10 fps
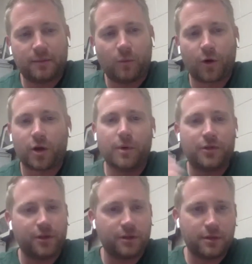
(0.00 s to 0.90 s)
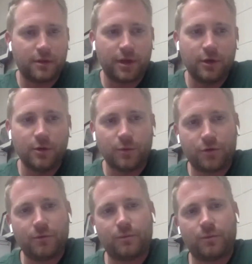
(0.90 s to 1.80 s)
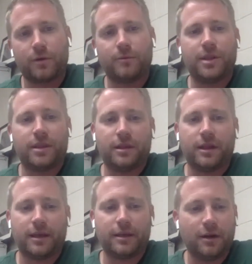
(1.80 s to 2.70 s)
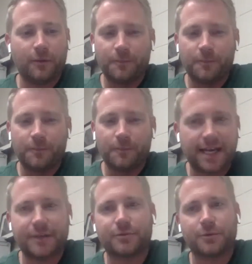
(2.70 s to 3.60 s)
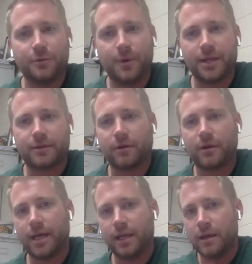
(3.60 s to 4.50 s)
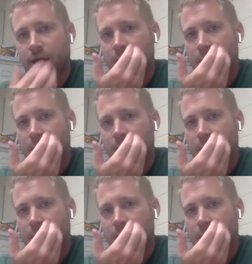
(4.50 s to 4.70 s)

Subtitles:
Working with the youth, working with second through eighth grade.